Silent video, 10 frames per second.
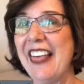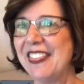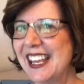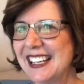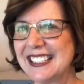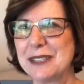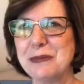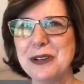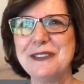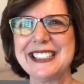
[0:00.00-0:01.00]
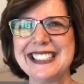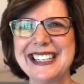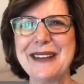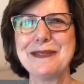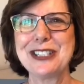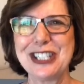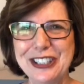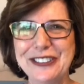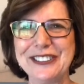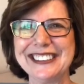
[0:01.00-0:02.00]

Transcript: Then let's move to step 2.